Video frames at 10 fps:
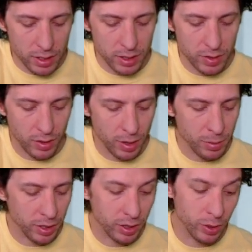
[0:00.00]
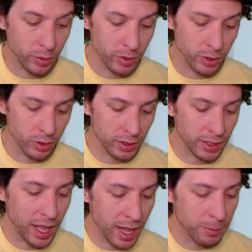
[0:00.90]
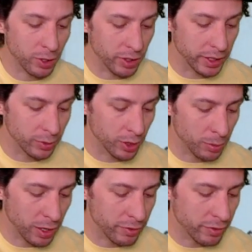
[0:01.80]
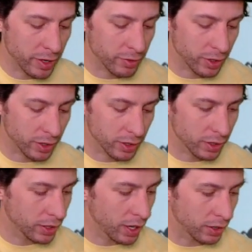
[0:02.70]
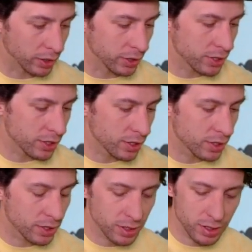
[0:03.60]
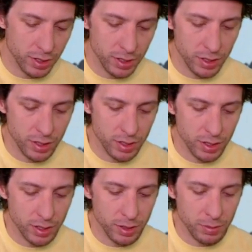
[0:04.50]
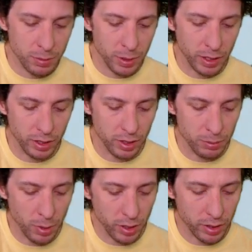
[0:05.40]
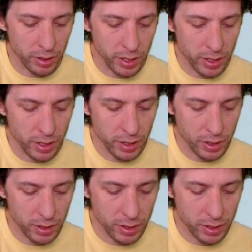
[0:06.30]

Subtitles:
So I'm going to go with lime green, one of my favorite colors. Let me pick a good marker here.